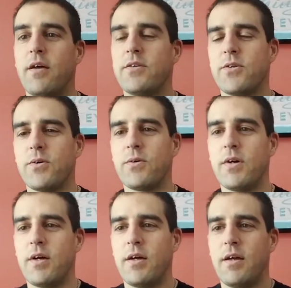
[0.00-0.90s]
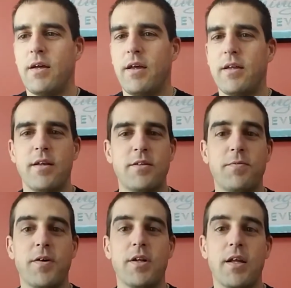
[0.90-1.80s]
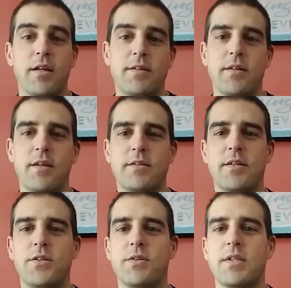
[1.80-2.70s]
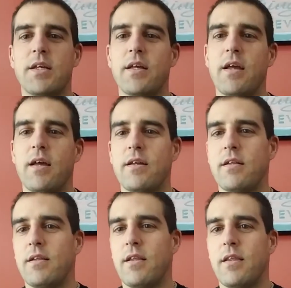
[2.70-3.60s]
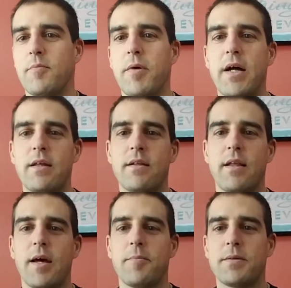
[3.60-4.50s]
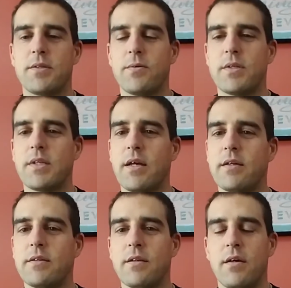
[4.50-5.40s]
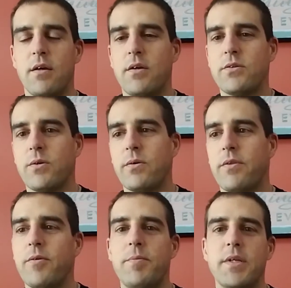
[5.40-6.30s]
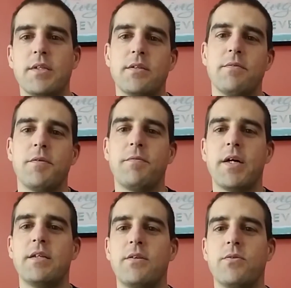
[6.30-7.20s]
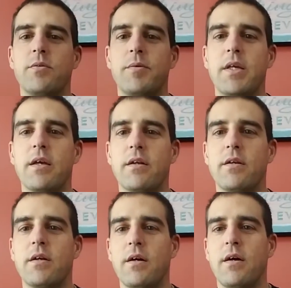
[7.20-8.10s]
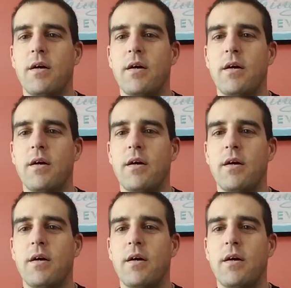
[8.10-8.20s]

So it's fun, it's interesting, and the body adapts, so it's nice. So 3 pieces of advice to a beginner.